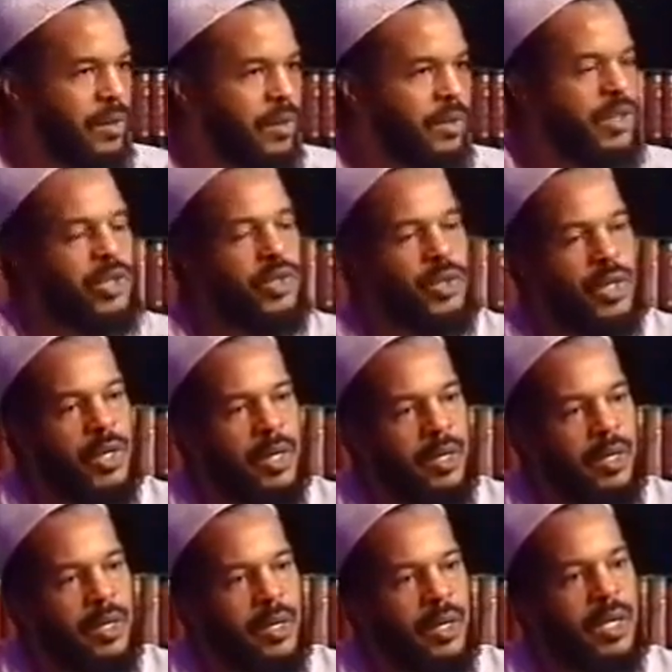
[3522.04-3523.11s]

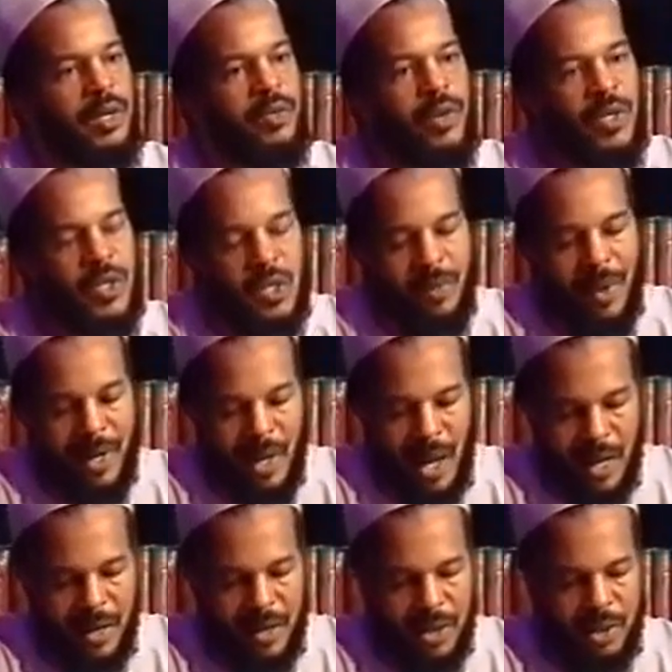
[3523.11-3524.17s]
continually increasing my
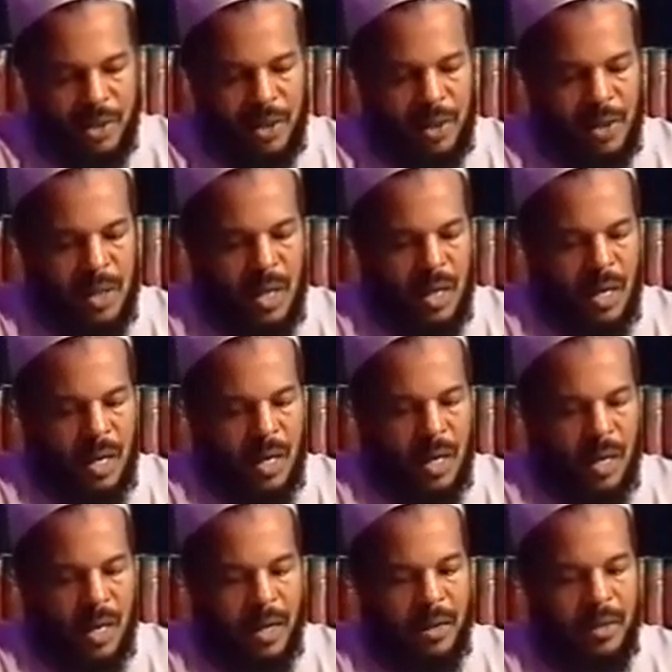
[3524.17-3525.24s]
knowledge
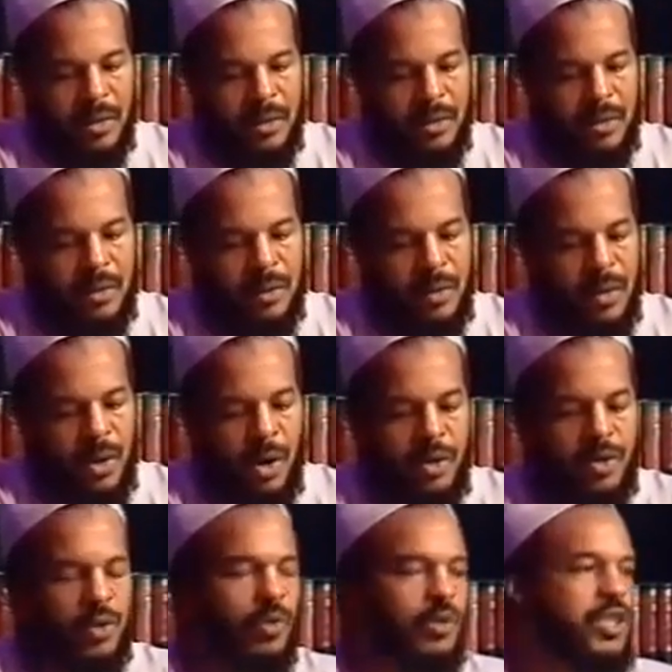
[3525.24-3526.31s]
and
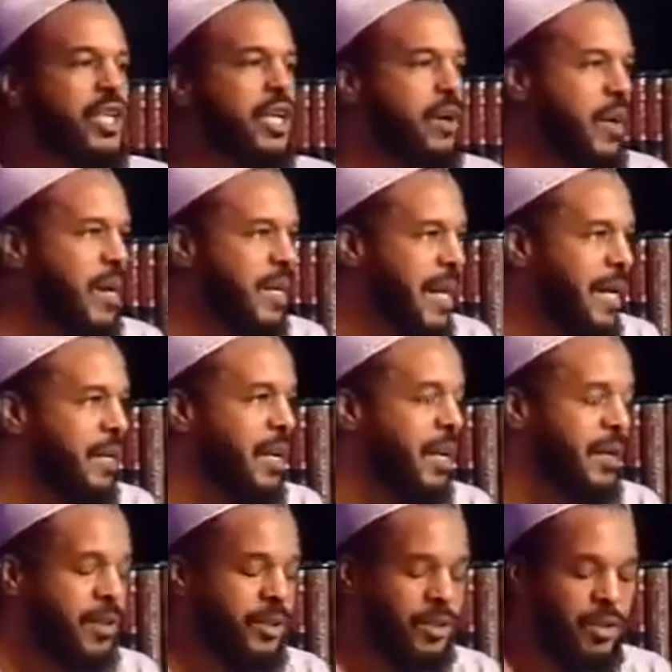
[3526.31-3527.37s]
also sharing that
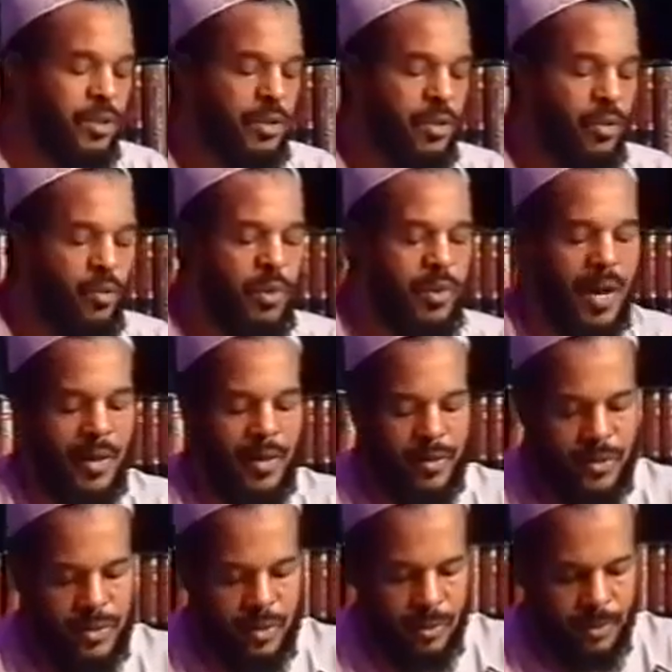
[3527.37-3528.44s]
knowledge with
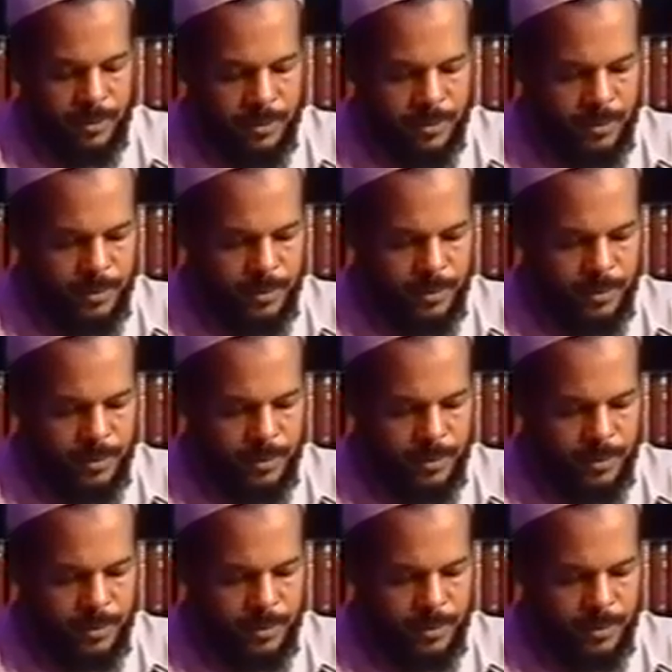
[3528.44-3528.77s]
others.